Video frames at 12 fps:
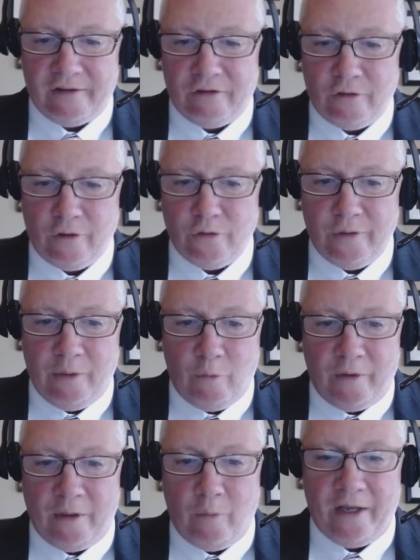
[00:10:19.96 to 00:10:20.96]
surgery.
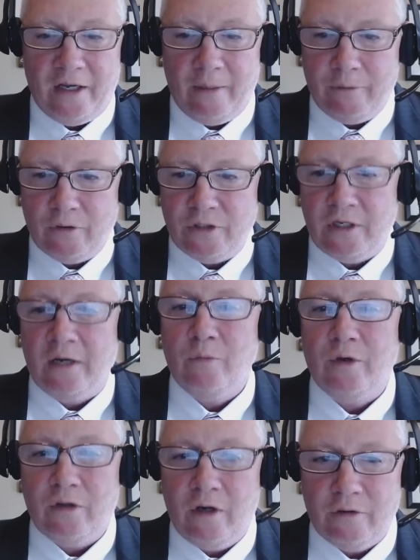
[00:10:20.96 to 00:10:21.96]
When they wake up, they're done
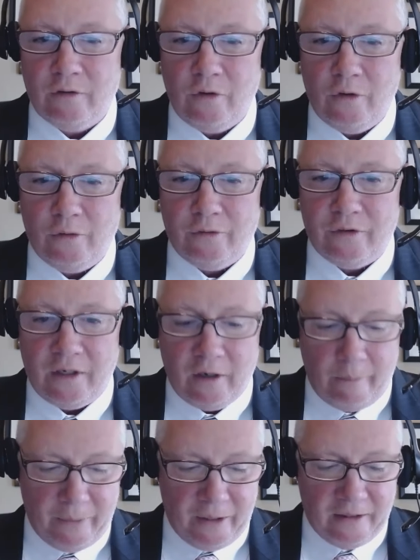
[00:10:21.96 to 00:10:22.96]
with all their local
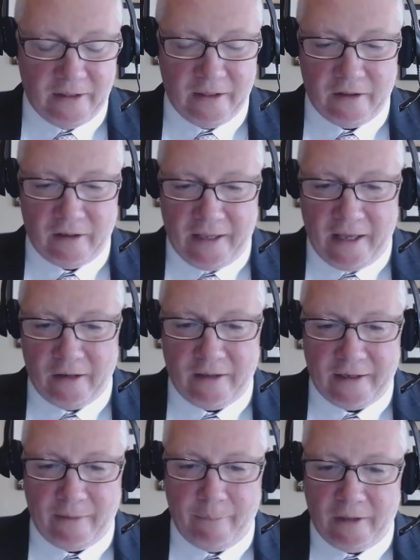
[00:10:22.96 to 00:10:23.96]
therapy. I think, again,
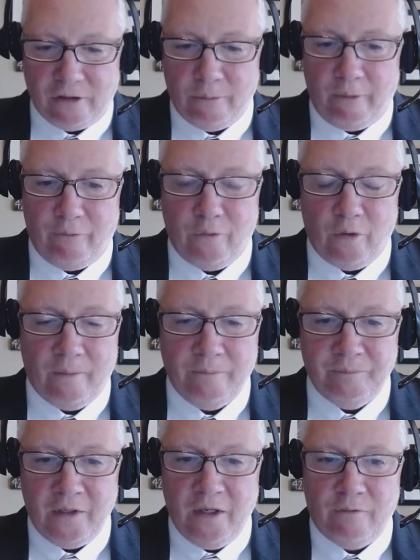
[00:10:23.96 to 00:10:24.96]
like I mentioned before,
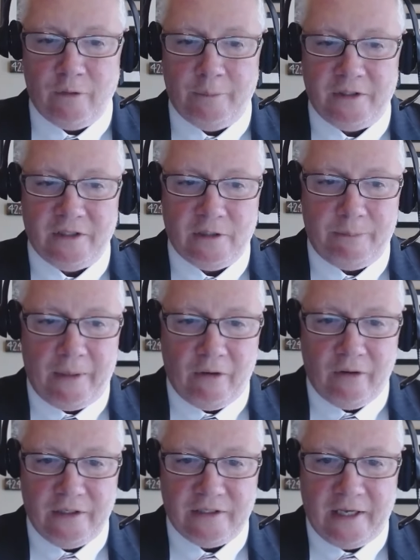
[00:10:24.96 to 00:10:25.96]
from a
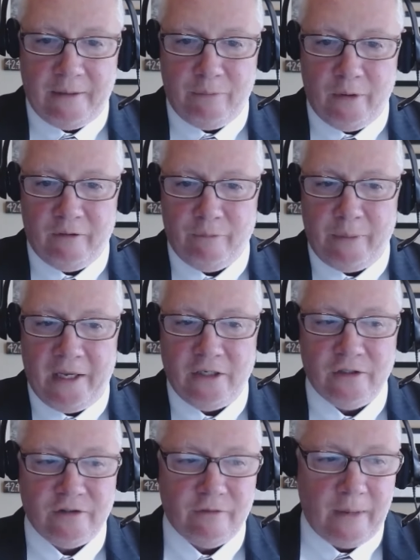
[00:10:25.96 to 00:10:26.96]
disparity standpoint of
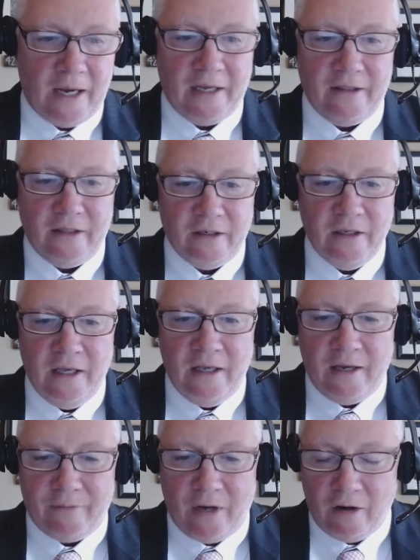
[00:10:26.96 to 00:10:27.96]
patients of mine that
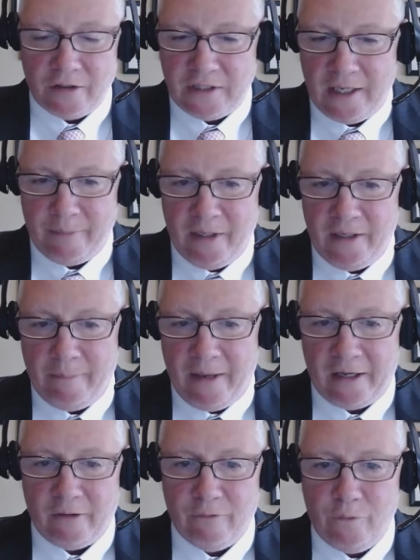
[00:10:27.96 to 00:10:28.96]
have a hard time getting
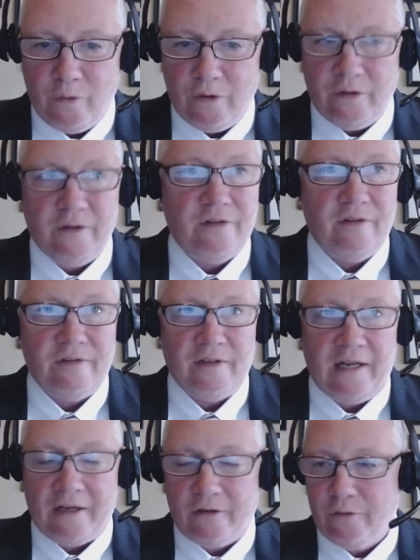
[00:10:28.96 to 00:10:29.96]
back and forth, this is
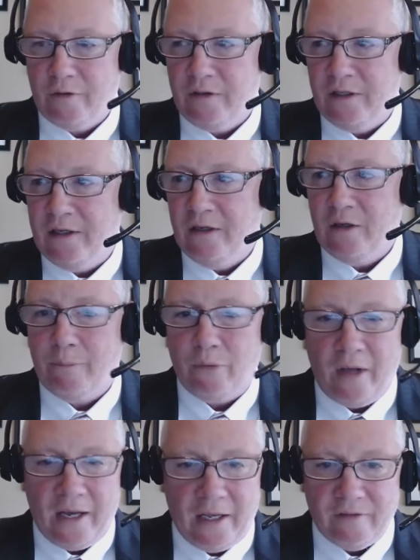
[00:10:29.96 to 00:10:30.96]
an excellent thing.
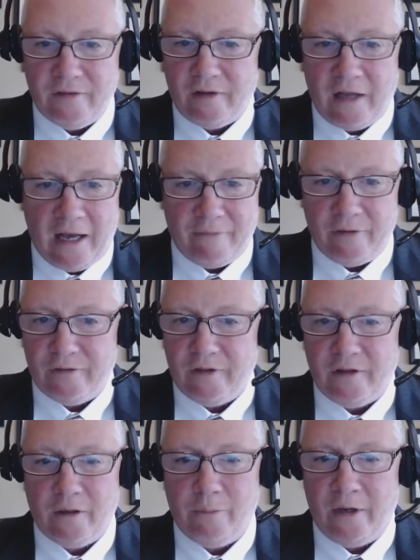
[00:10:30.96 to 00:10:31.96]
Compliance,
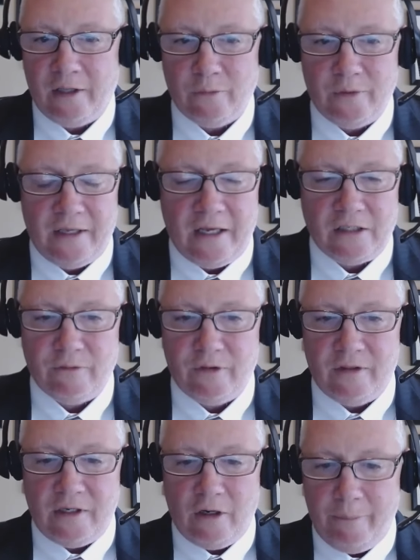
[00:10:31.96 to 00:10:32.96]
obviously the compliance with the
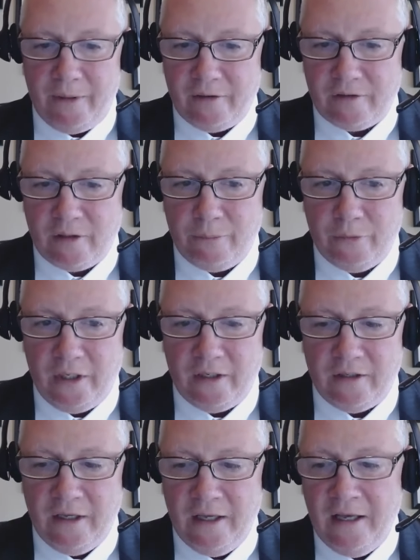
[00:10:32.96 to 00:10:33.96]
adjuvant therapy is
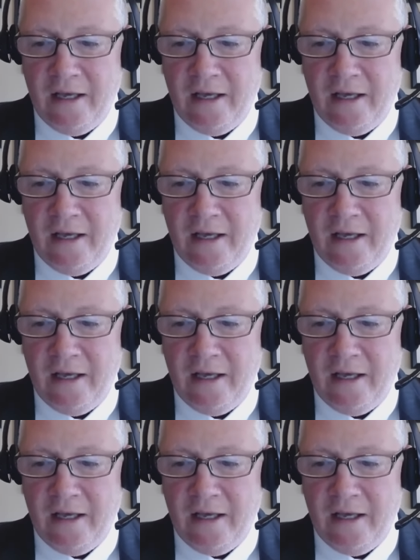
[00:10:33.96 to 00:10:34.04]
completed.